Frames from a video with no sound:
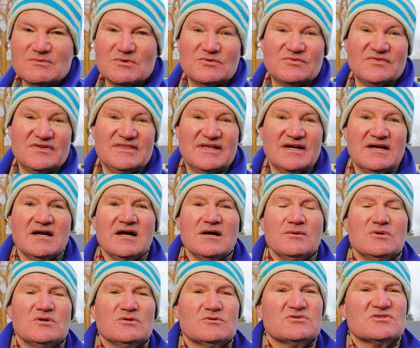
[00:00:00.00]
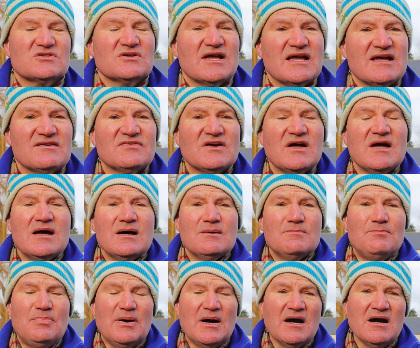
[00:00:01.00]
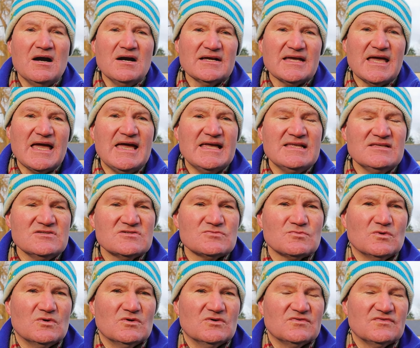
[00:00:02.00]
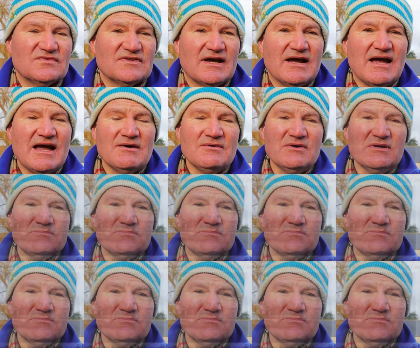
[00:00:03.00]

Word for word: Wharf in there. We also have Parkend Wharf. Now how